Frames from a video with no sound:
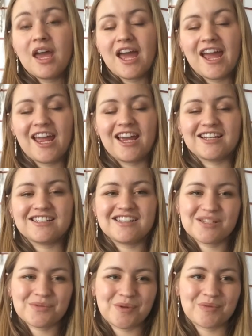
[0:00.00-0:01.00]
and
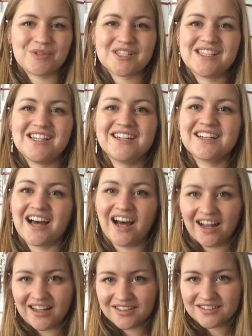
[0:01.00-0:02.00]
this one was the Aka,